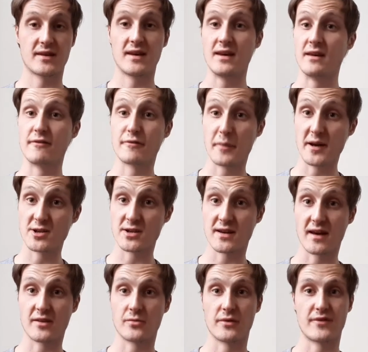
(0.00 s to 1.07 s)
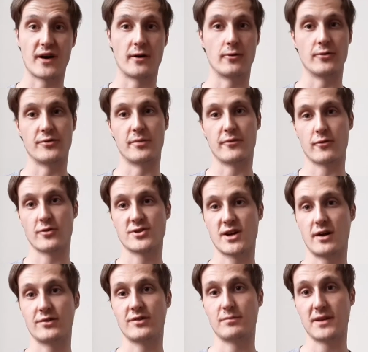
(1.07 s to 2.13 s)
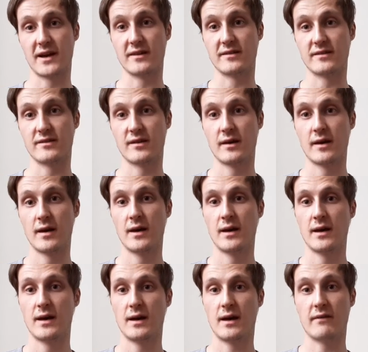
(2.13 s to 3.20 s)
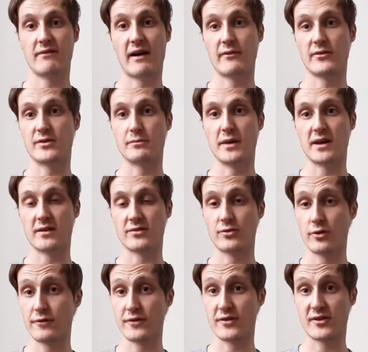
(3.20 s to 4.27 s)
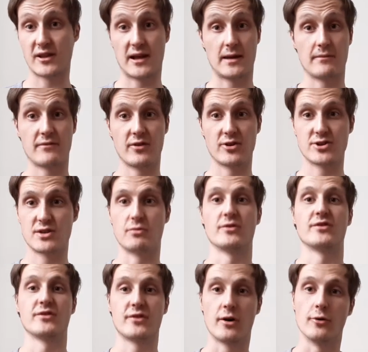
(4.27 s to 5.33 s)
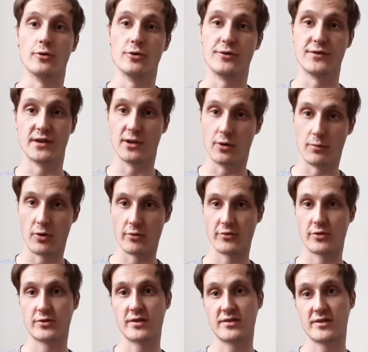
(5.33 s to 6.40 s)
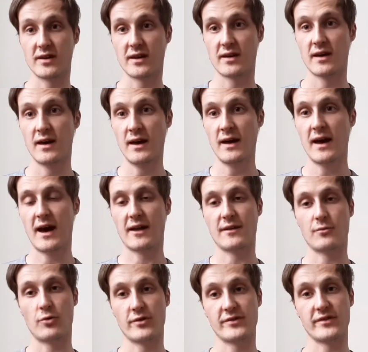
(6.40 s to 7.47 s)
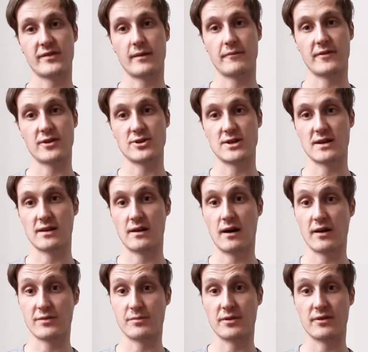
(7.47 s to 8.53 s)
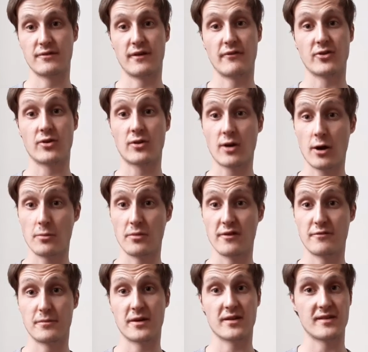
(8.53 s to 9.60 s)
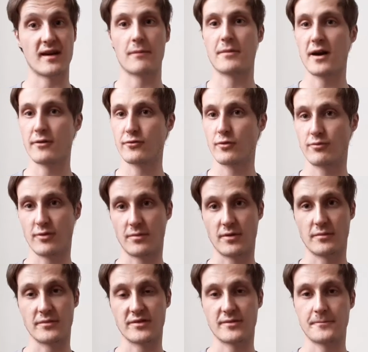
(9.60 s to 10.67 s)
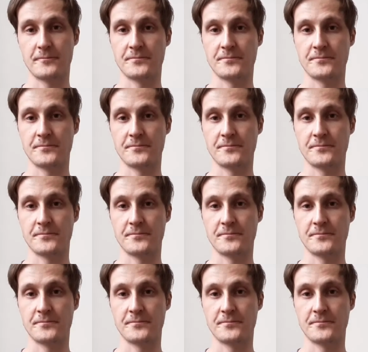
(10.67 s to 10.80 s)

key information gets withheld before a child is placed. And that was Mika Stauffer's claim, that she wasn't told the little boy was autistic, and it wasn't something she and her husband felt they could cope with because he had behavioural problems.